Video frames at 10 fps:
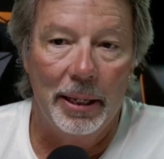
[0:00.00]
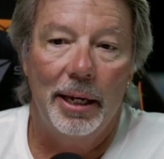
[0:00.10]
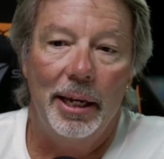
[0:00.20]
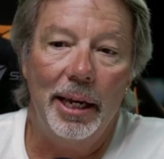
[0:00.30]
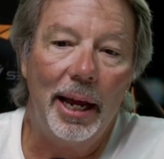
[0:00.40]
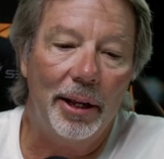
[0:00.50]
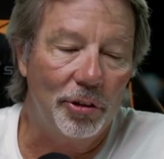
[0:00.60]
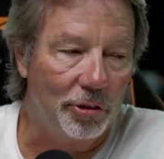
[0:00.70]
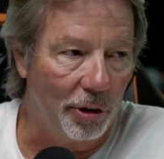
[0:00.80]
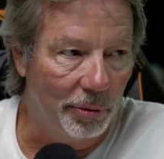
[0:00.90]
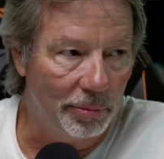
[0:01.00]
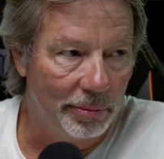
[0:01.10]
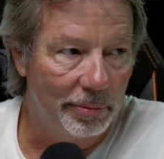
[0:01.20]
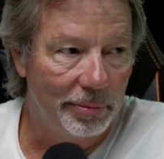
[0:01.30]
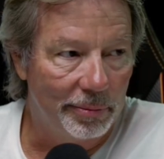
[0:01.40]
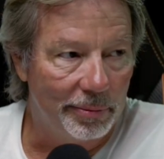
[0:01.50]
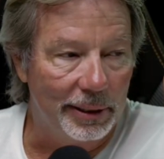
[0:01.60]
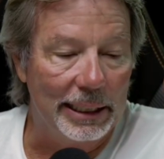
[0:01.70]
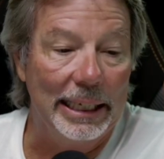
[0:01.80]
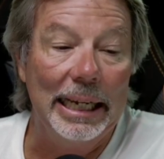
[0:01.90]
It has its own
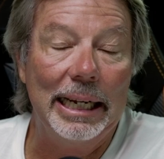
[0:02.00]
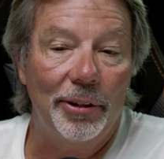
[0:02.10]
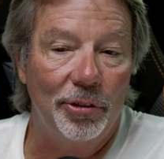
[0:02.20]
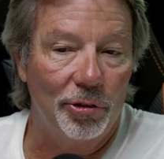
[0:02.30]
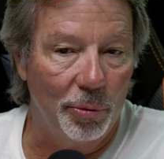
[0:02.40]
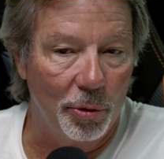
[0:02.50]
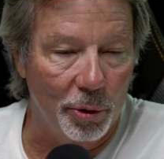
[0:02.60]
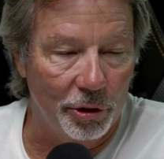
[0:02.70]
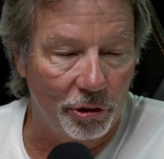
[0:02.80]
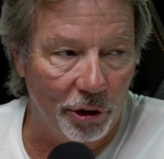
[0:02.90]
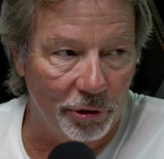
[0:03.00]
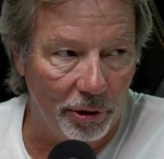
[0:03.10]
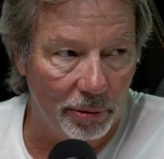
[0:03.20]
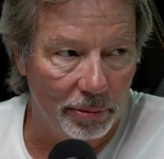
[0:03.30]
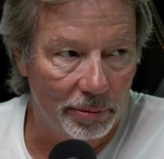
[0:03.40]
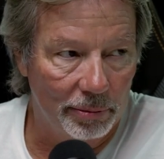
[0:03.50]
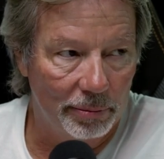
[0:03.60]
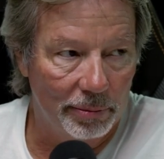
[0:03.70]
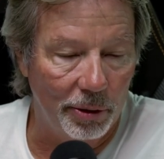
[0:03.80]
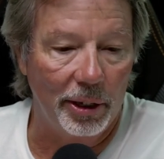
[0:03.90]
quirks also.
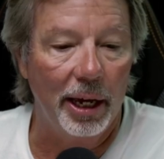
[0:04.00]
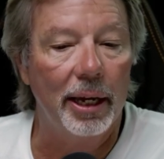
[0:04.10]
Okay.